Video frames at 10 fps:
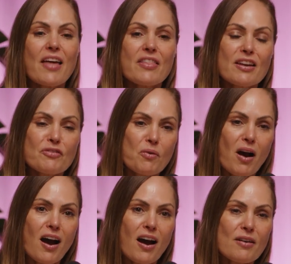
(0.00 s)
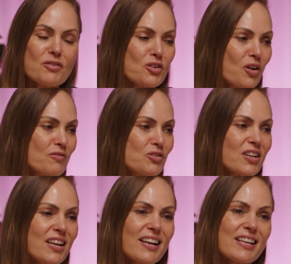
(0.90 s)
And then if you are,
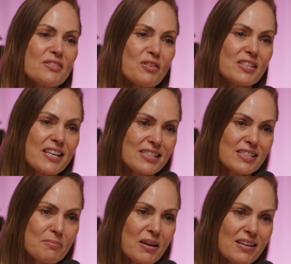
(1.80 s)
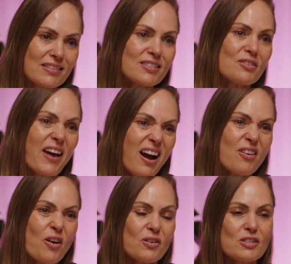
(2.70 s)
drinking less of those histamine sort of
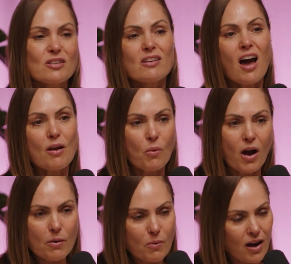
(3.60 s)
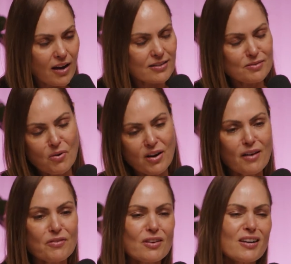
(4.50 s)
alcohols, light white wines and what
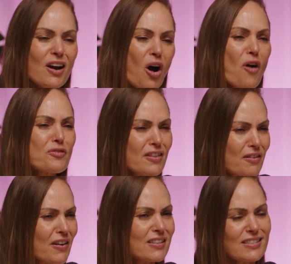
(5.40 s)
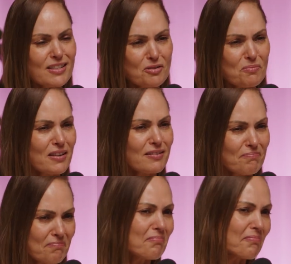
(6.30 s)
have you, often the effect is a little bit
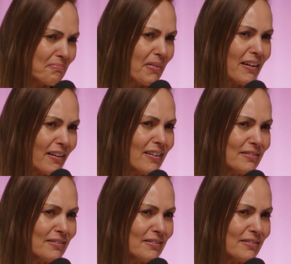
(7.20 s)
better